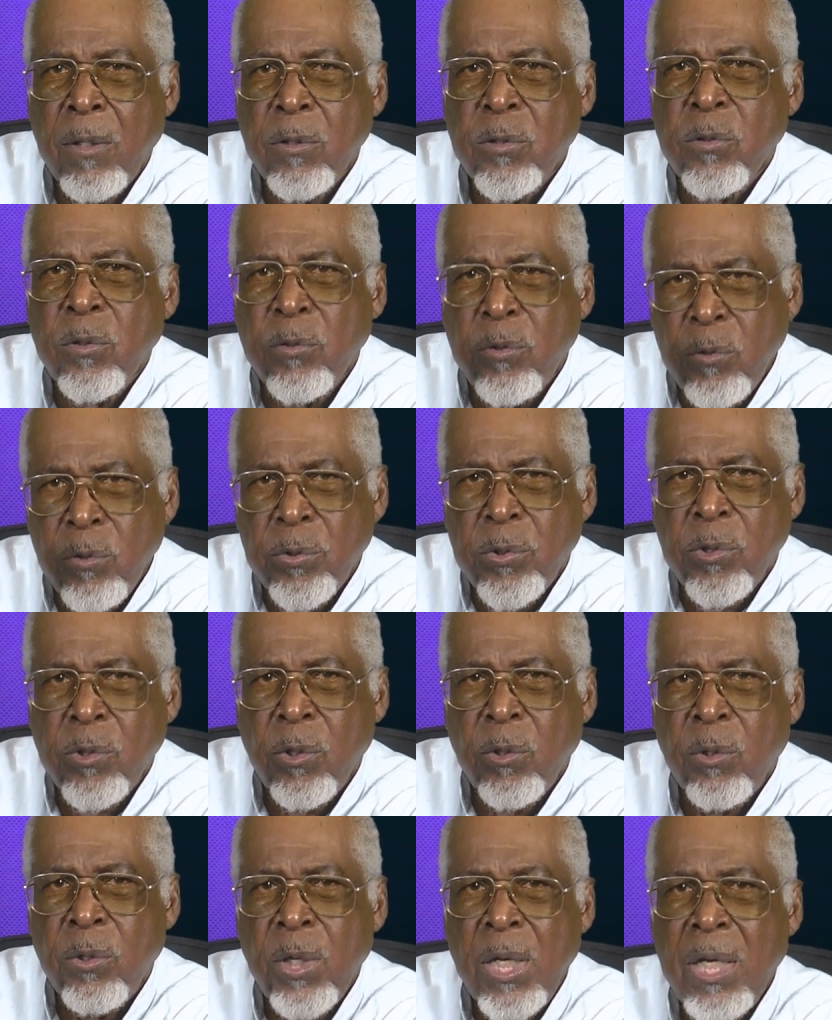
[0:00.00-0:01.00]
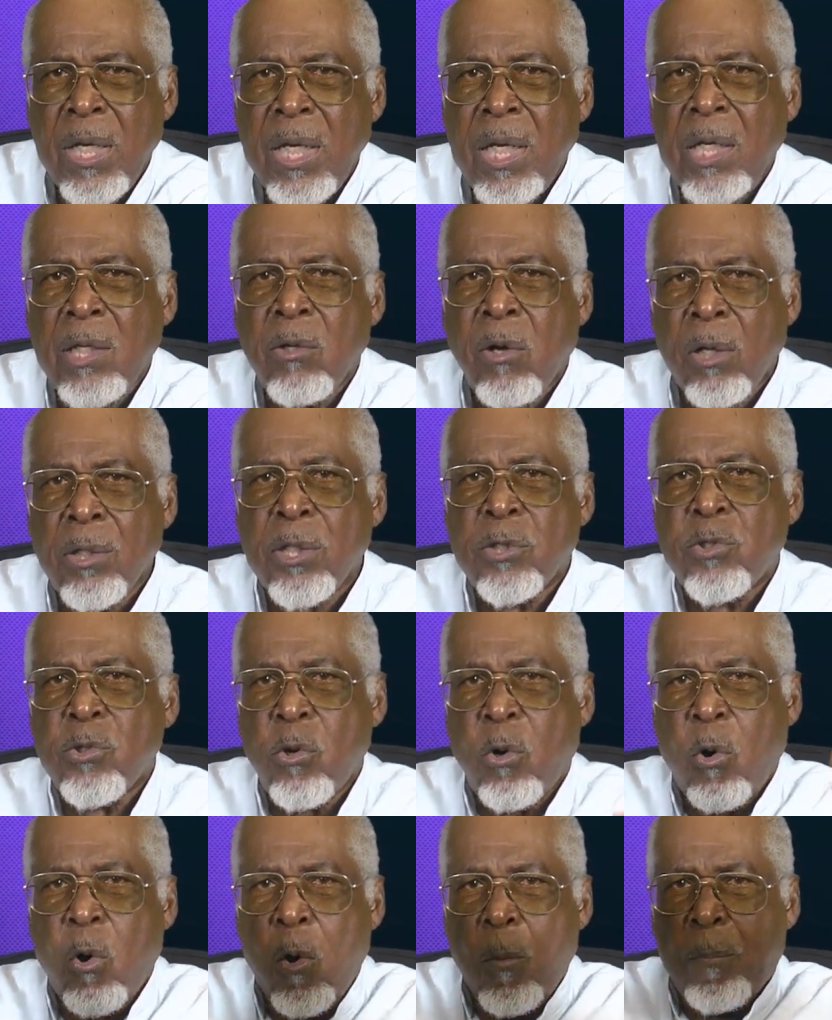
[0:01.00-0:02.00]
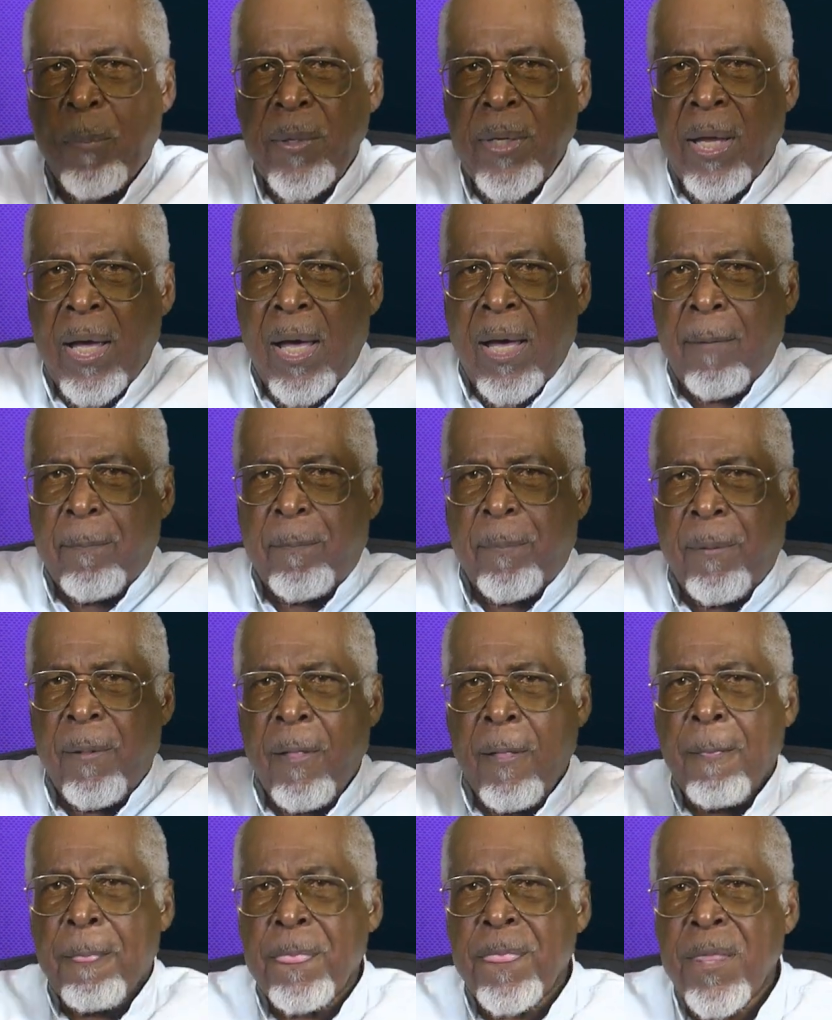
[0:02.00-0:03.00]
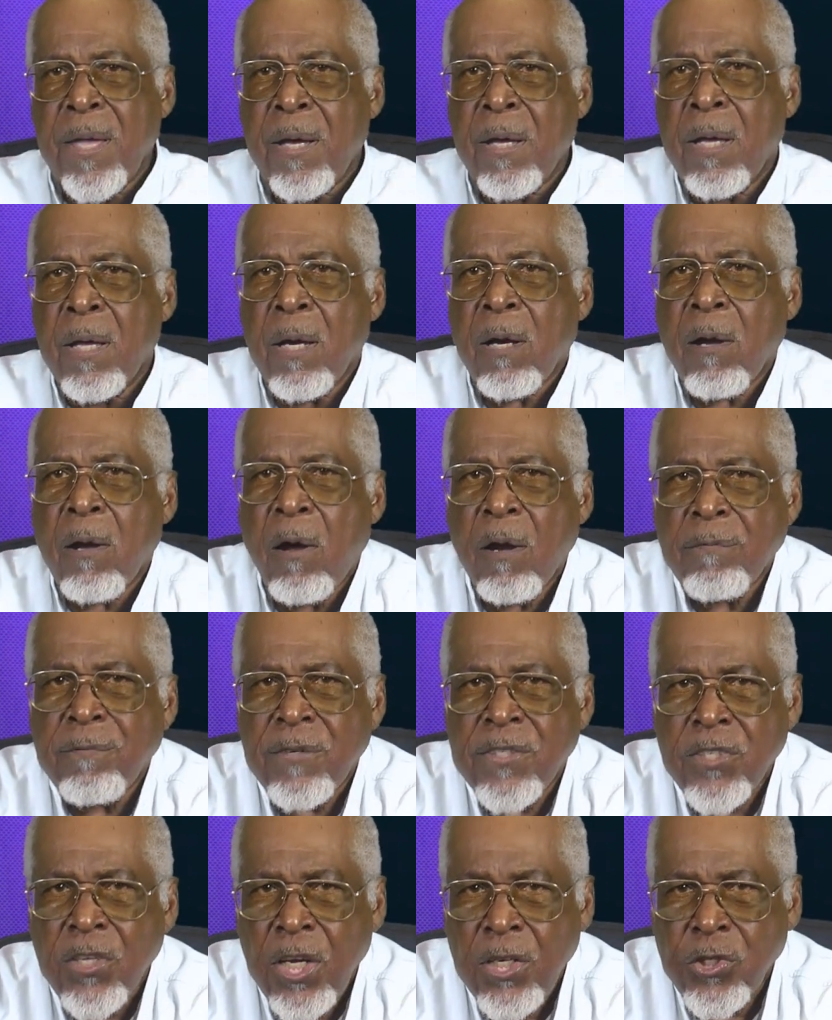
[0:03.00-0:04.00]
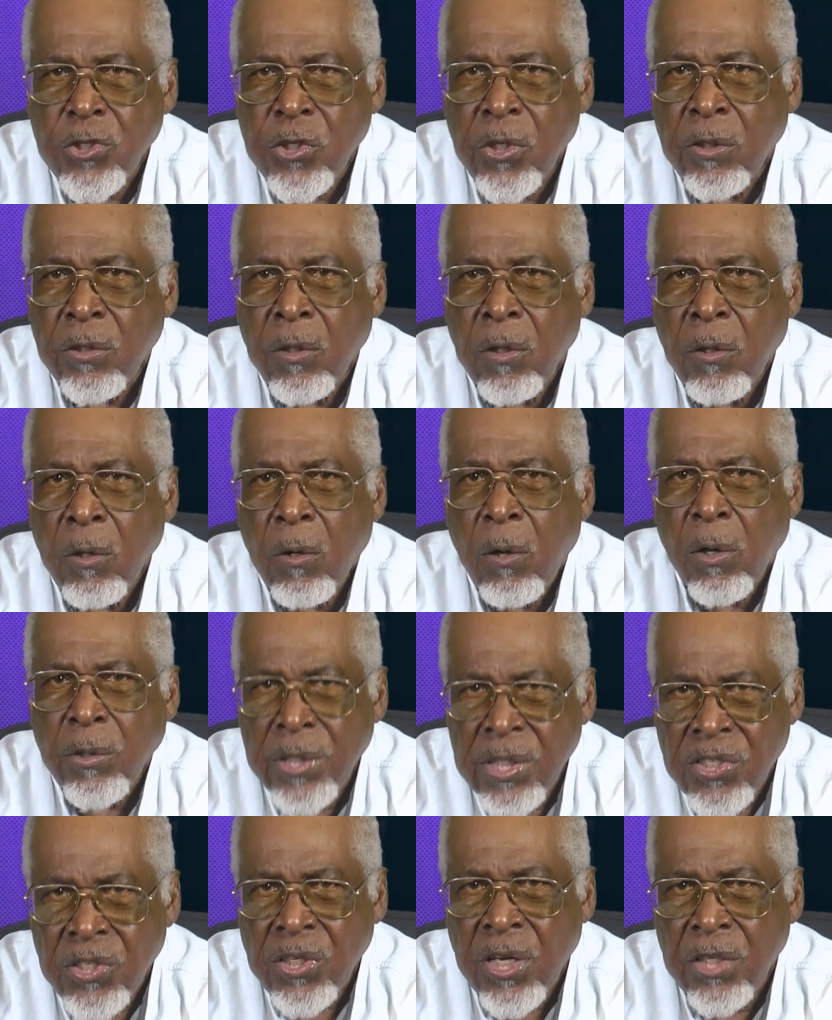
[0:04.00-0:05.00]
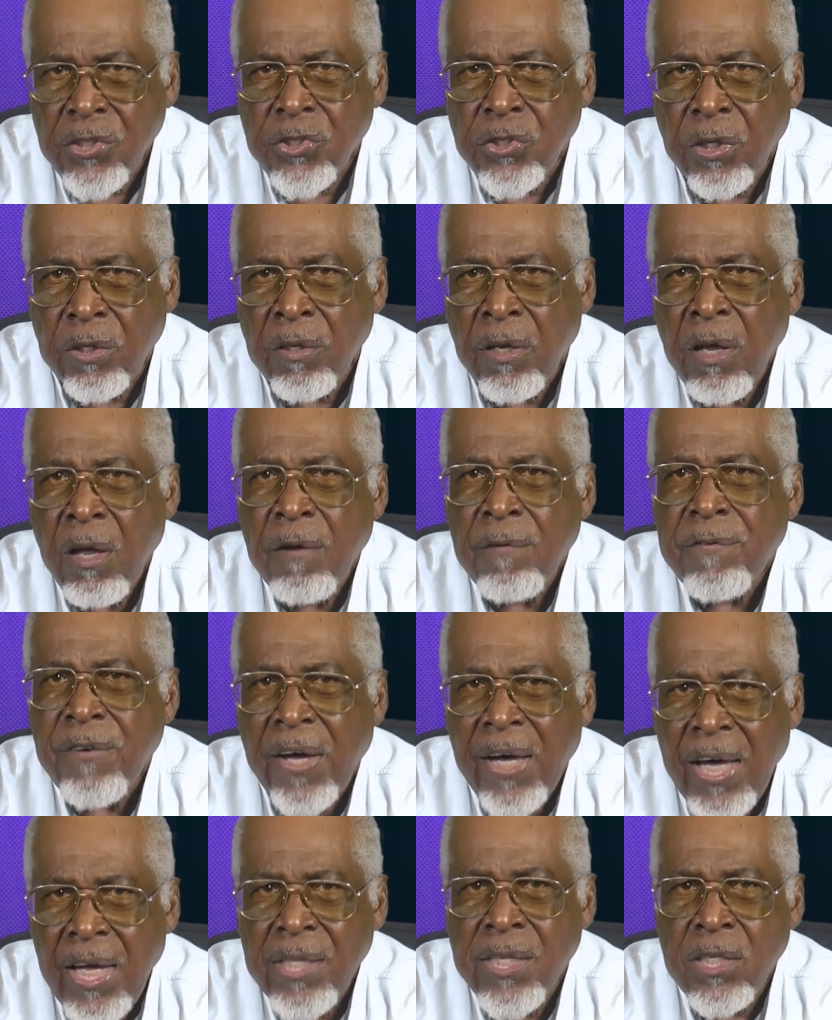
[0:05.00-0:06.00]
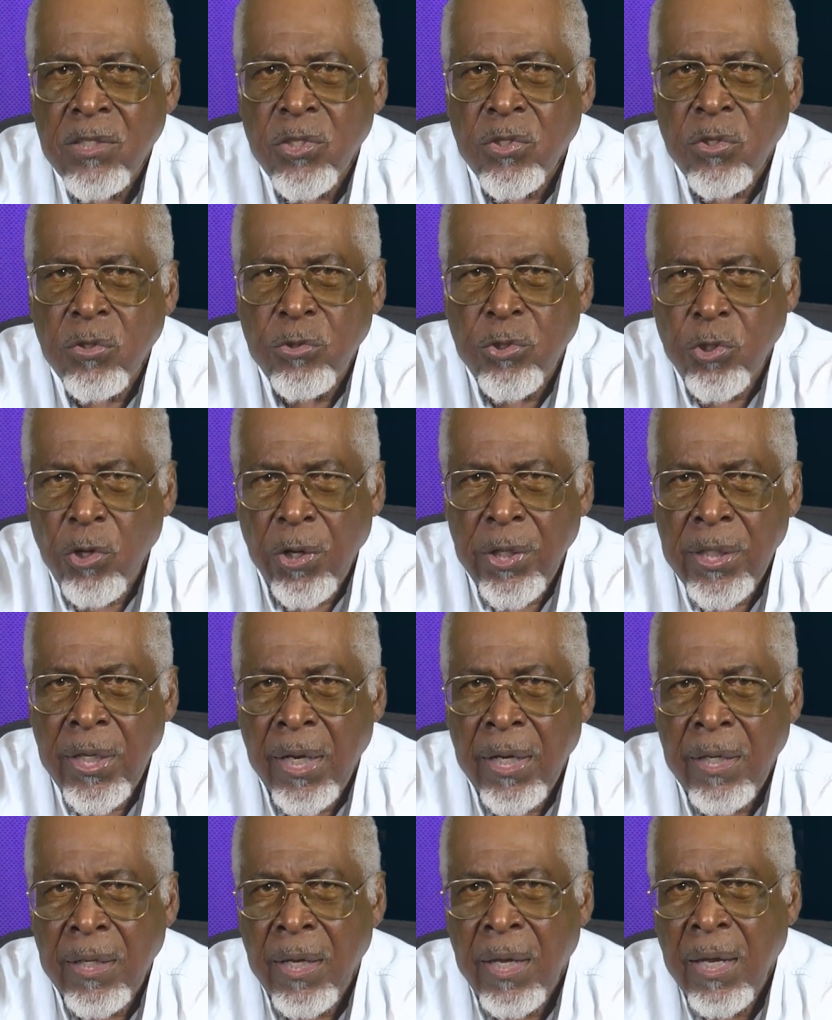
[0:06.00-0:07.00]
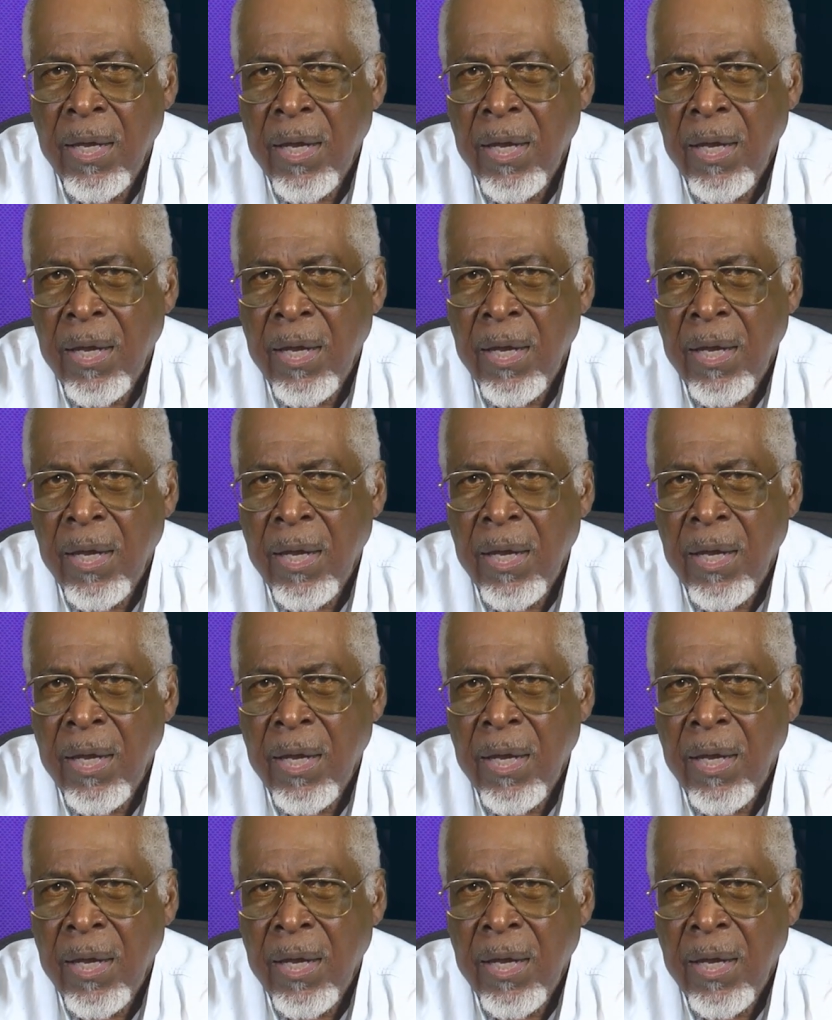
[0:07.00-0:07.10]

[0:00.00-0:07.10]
to do so in order to open up the conversation or discussion for others to join in.